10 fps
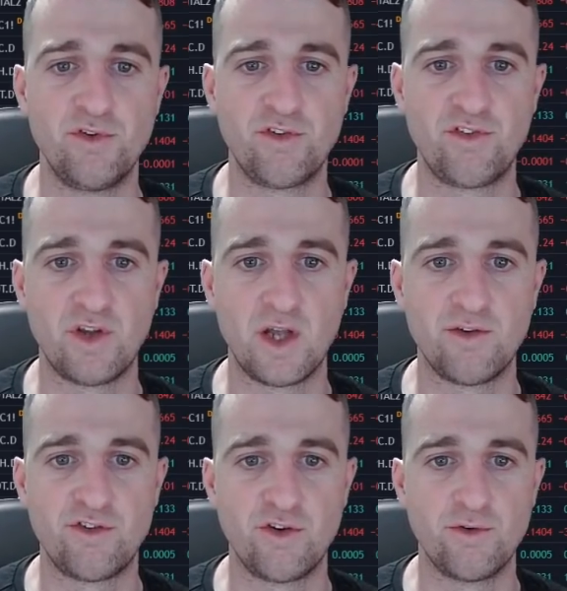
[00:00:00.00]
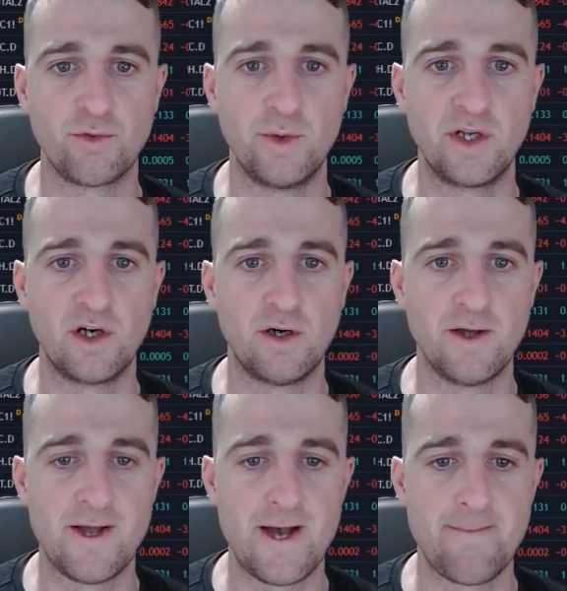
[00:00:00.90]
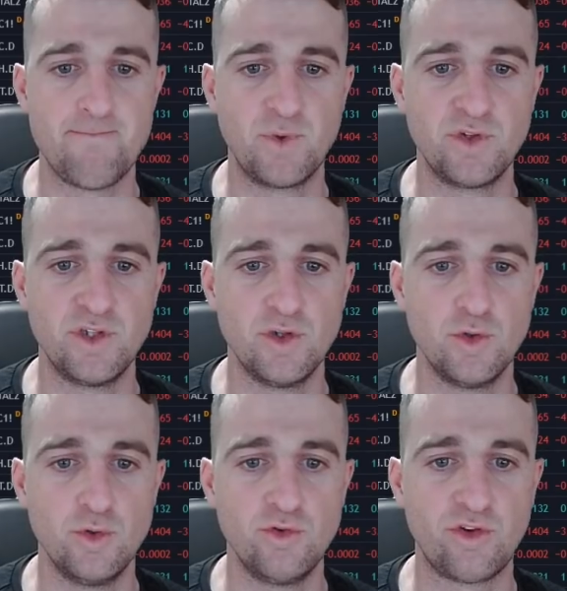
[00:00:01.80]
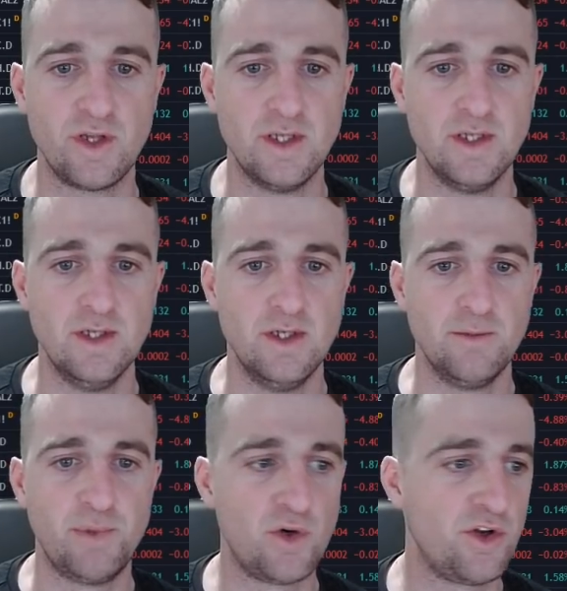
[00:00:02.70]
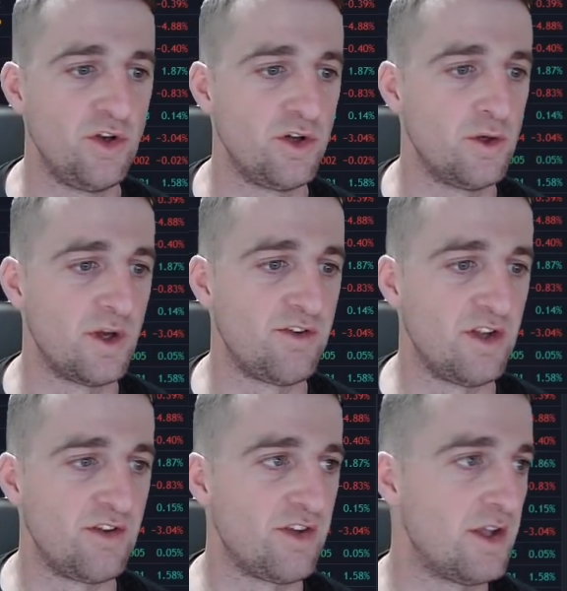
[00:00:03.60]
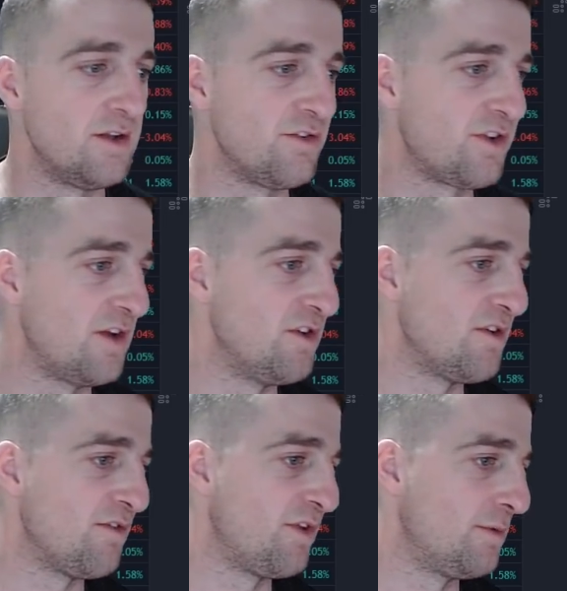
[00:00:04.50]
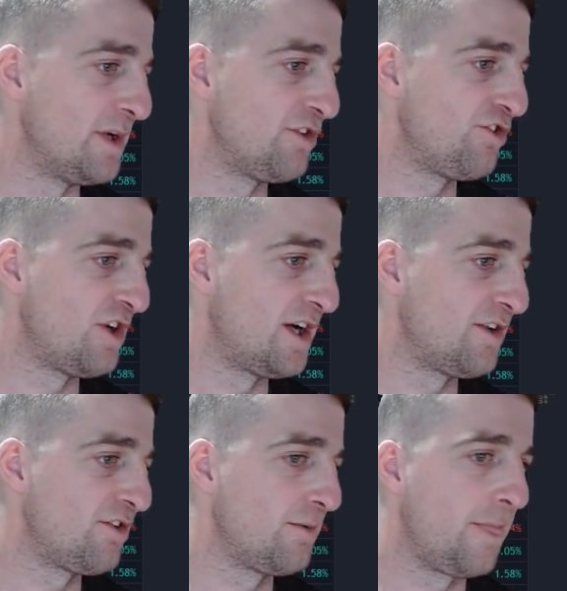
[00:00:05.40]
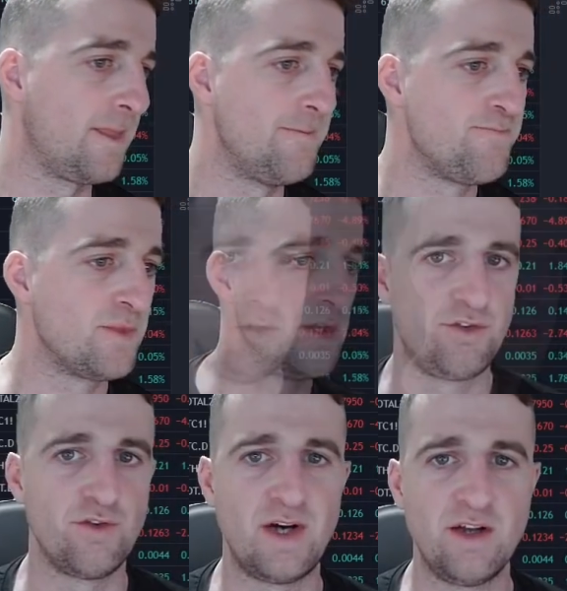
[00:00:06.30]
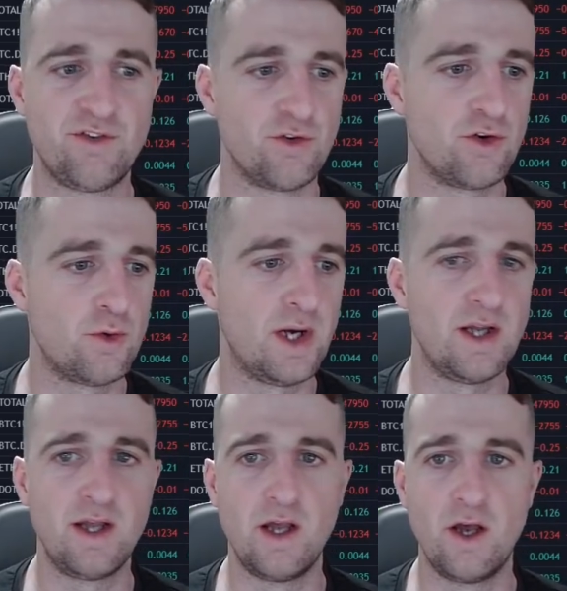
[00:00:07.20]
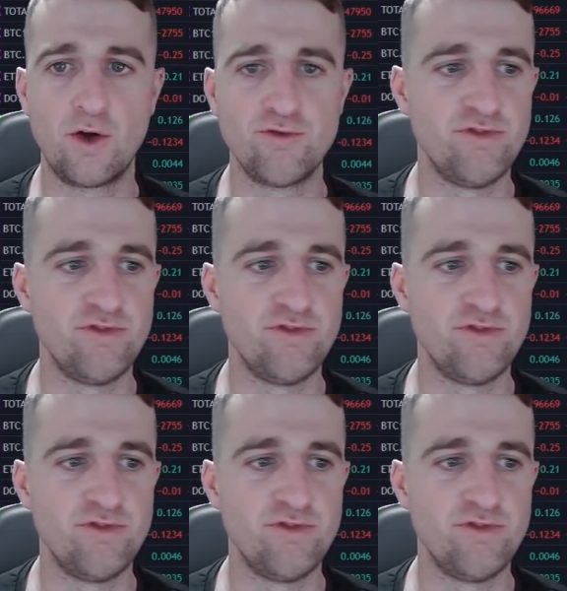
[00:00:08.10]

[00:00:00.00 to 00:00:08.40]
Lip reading: just to show us what we got, we'll use Polkadot USDT. Just get rid of everything on that chart. So that has done quite a good